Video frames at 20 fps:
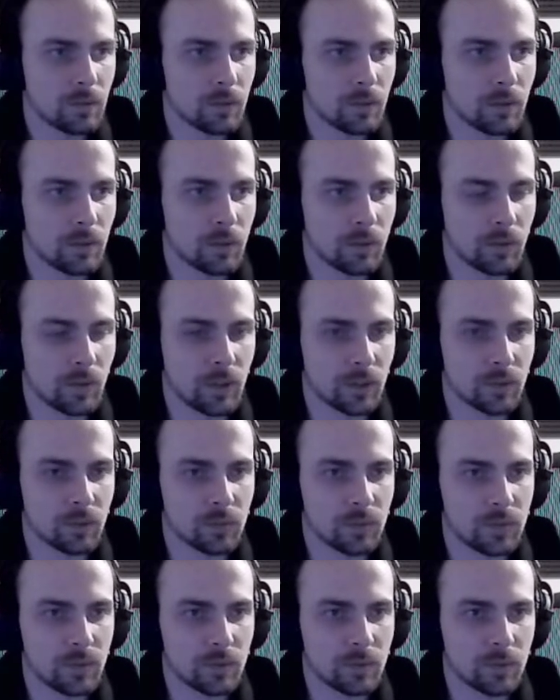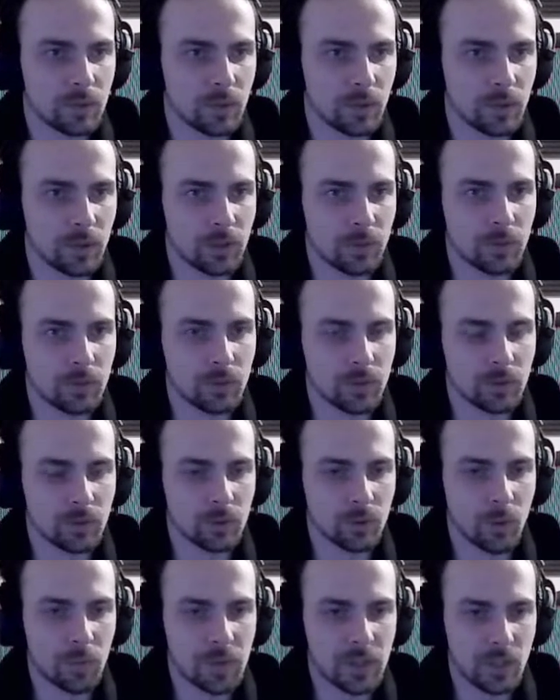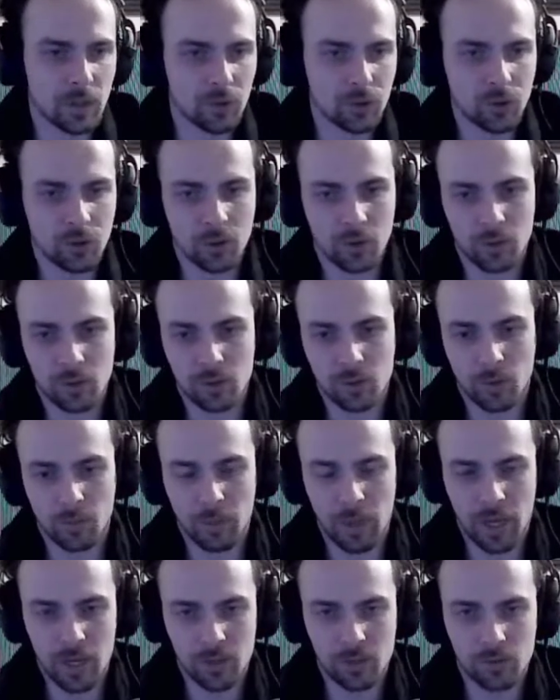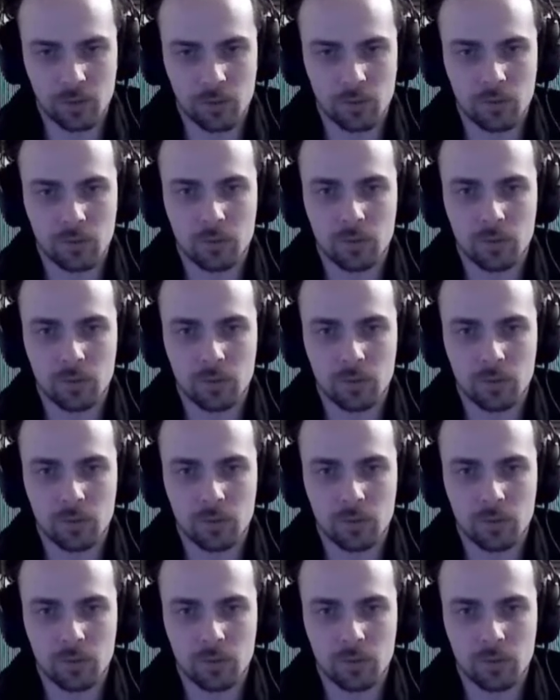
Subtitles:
I would like to call it your obsession, your passion.